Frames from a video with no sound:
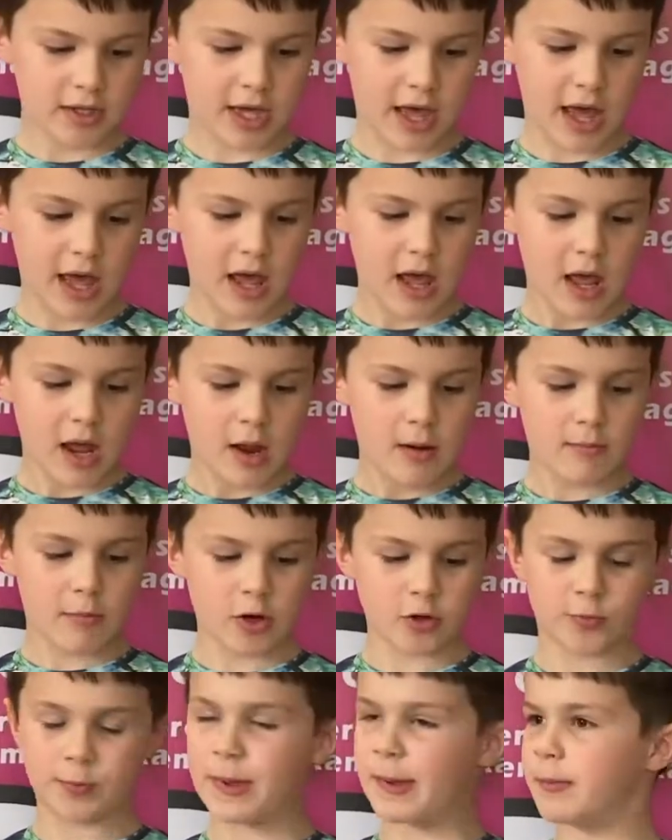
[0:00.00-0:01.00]
Yeah.
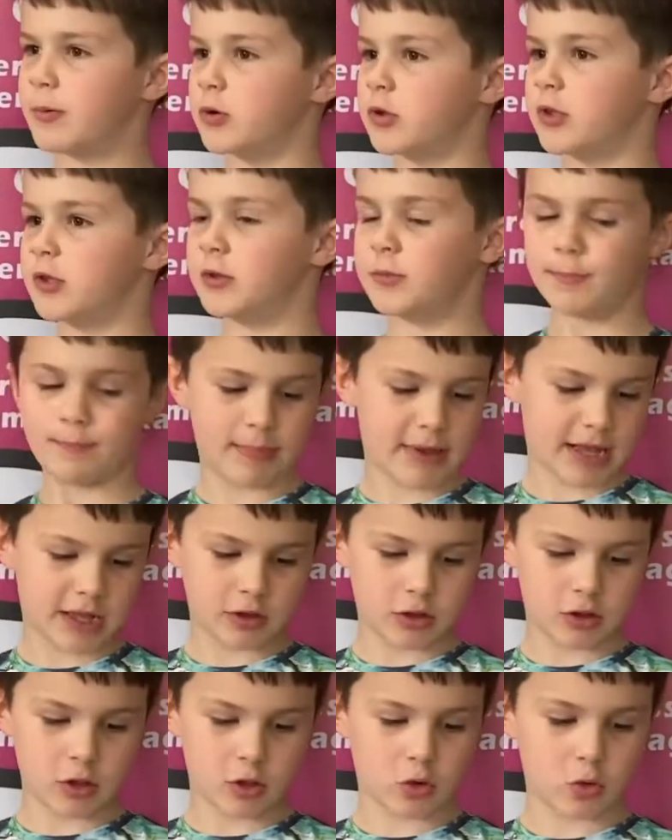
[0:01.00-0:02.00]
Most people
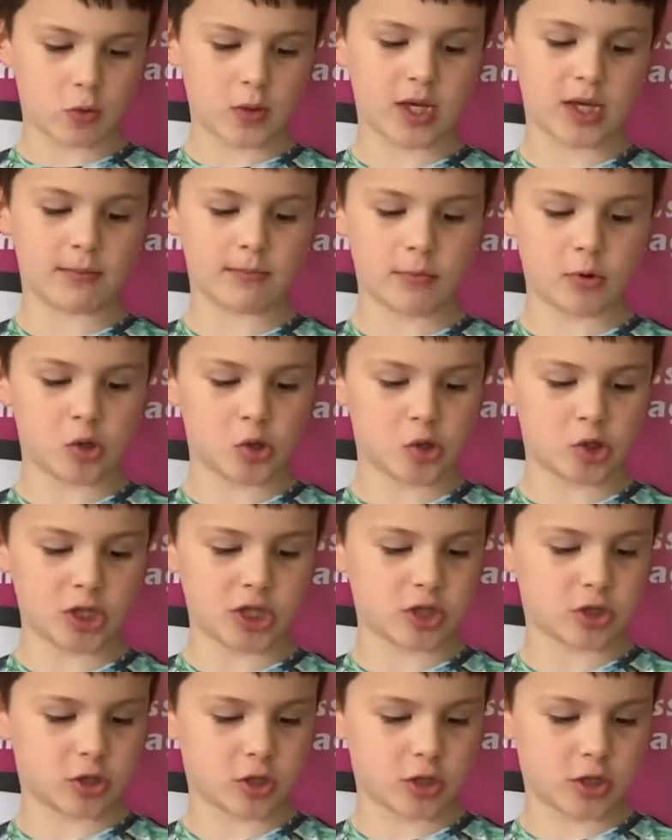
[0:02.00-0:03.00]
pick the Queen because
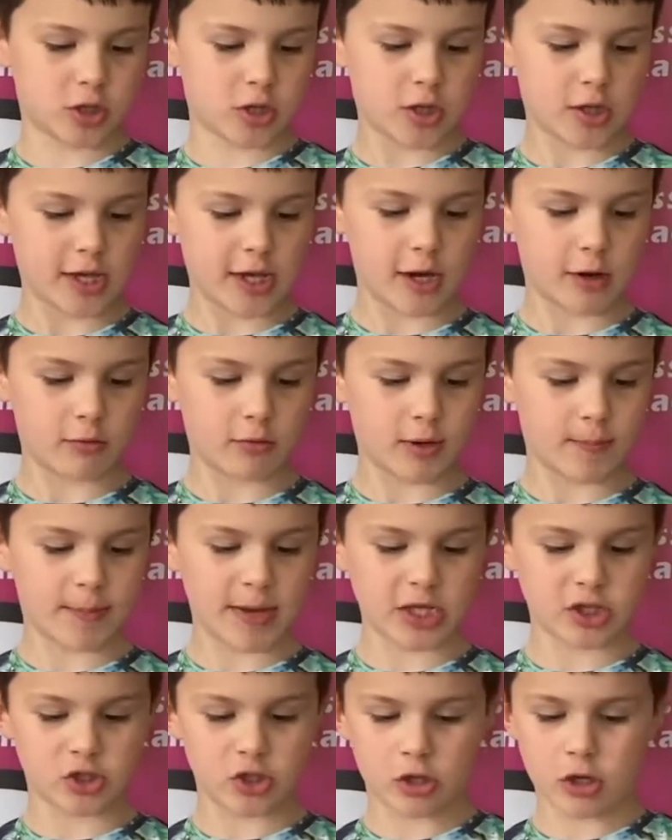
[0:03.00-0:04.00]
it's the only
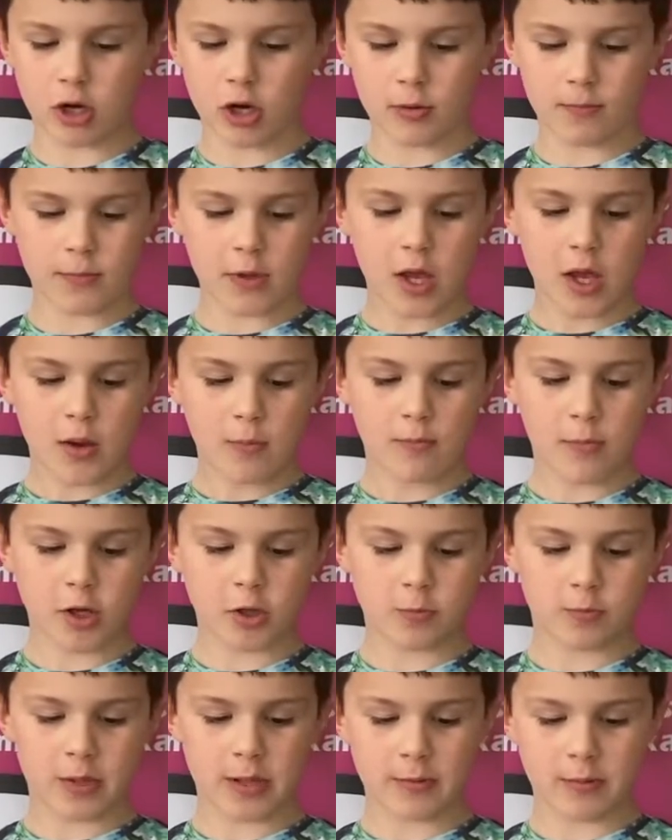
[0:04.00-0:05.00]
picture card.
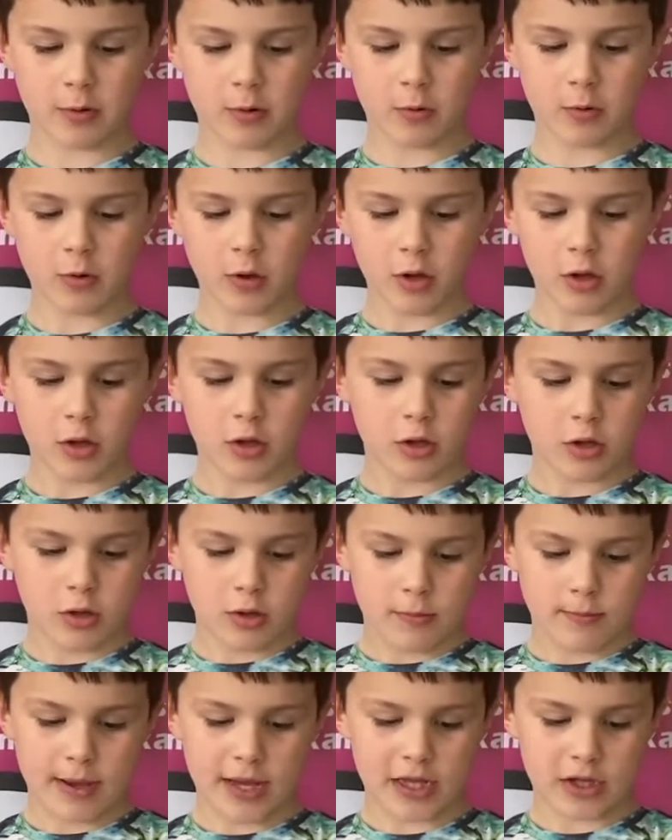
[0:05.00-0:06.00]
Most people
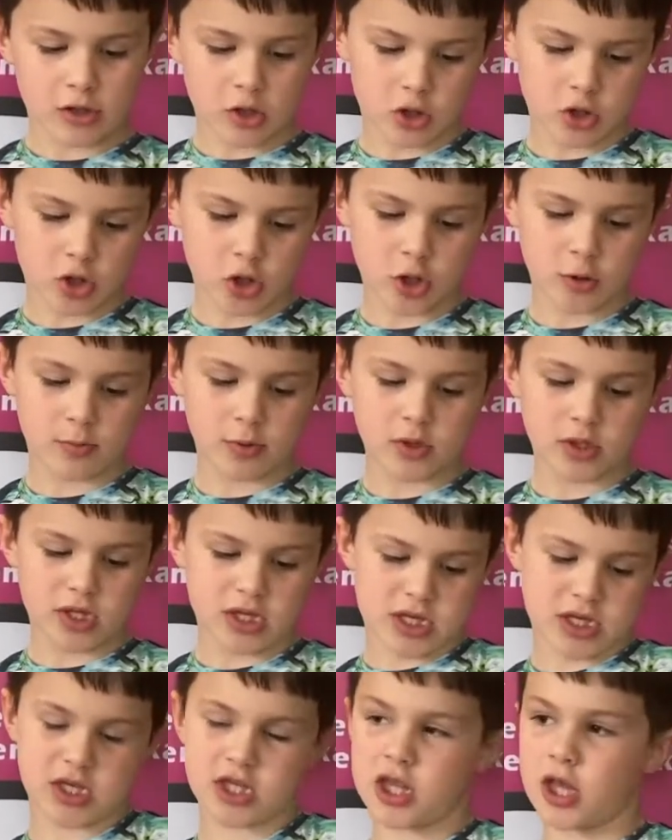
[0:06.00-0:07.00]
pick the Two because
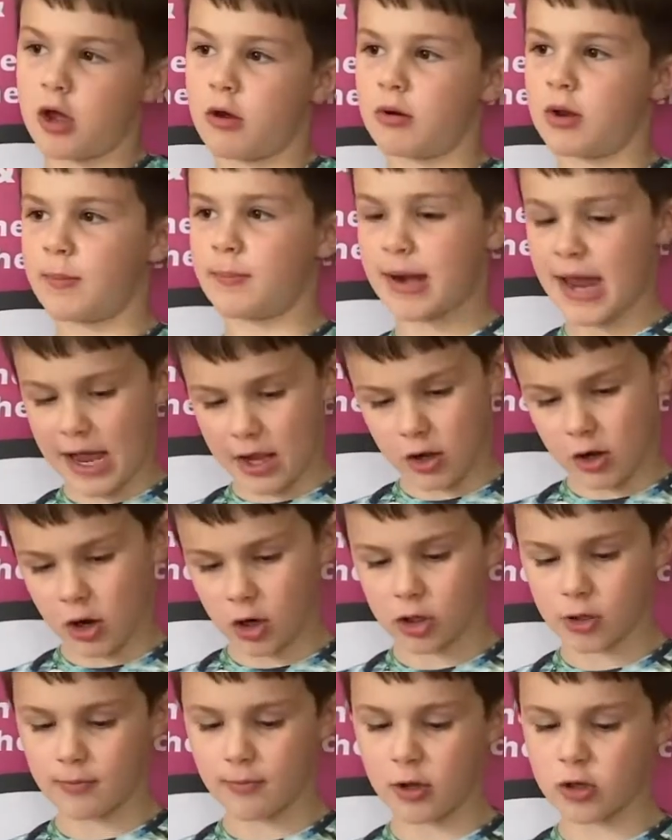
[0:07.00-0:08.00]
it's the only black
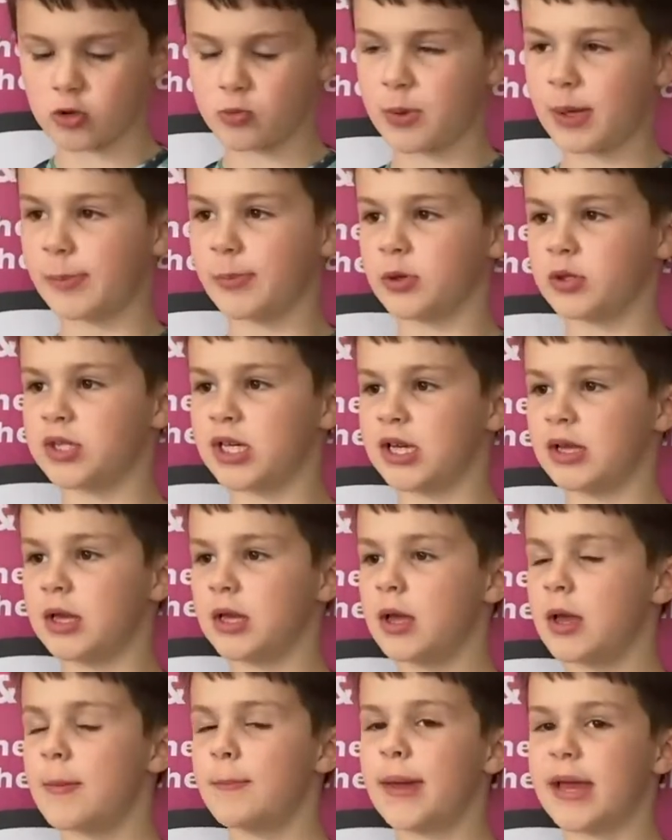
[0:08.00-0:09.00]
card, and most people
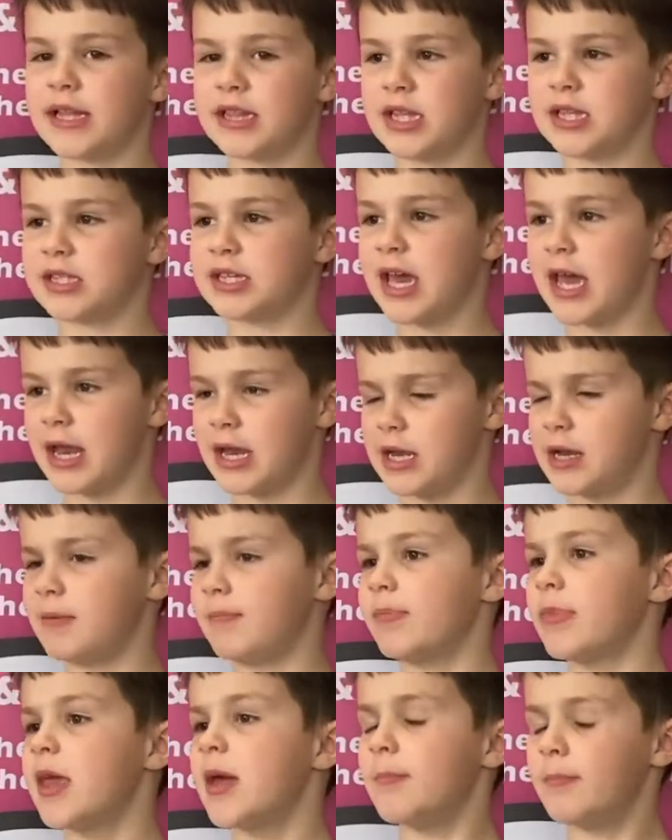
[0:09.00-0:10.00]
pick the Ten
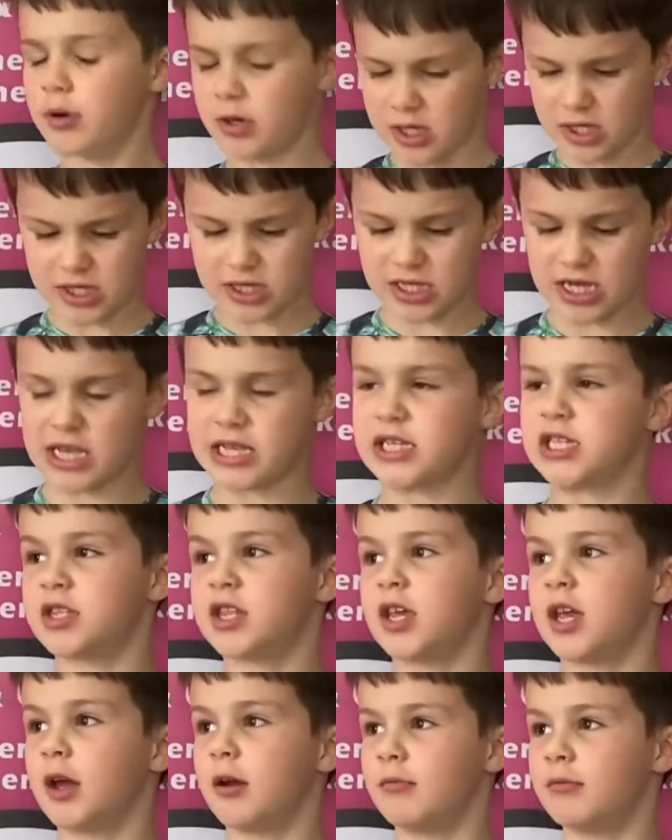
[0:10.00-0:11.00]
because it's
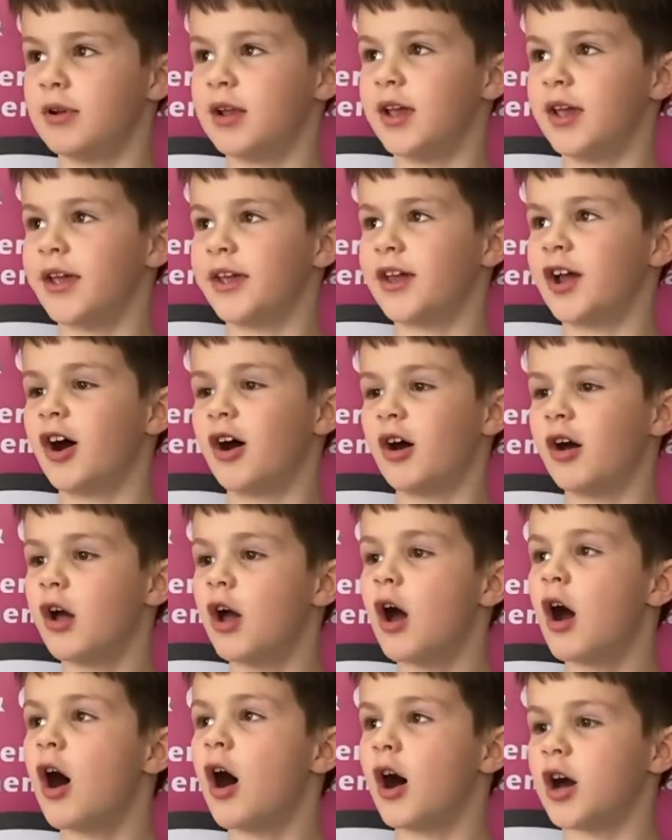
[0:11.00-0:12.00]
the only
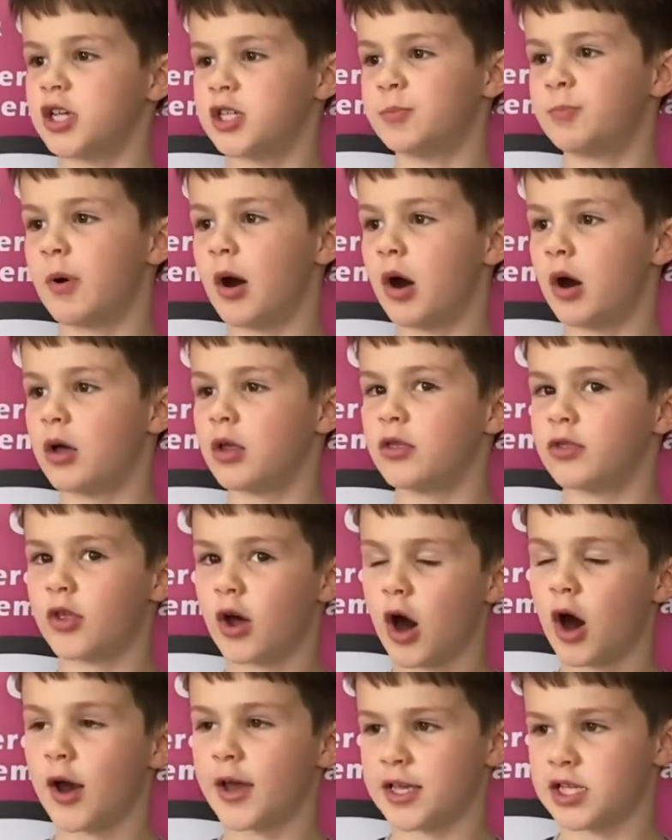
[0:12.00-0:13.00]
highest
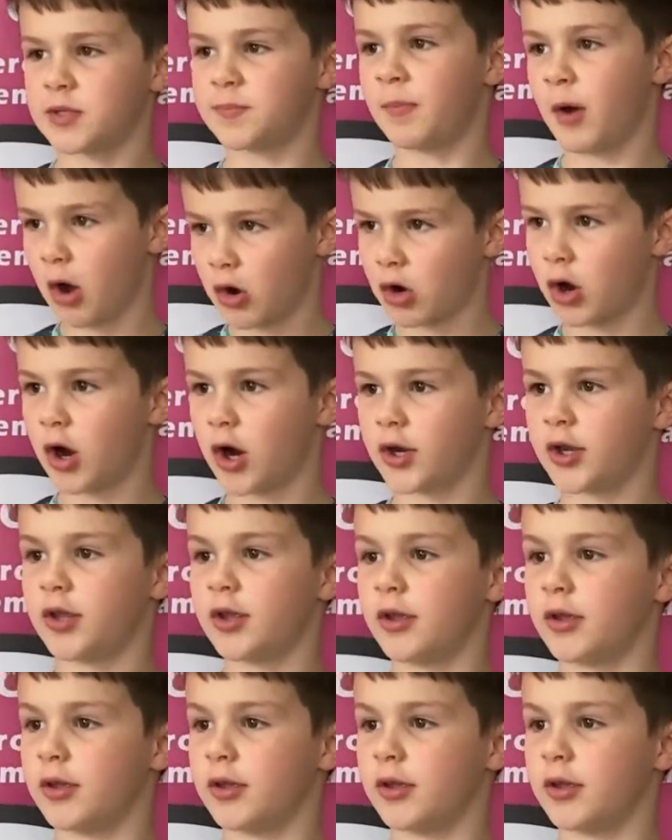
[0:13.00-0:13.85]
spot card.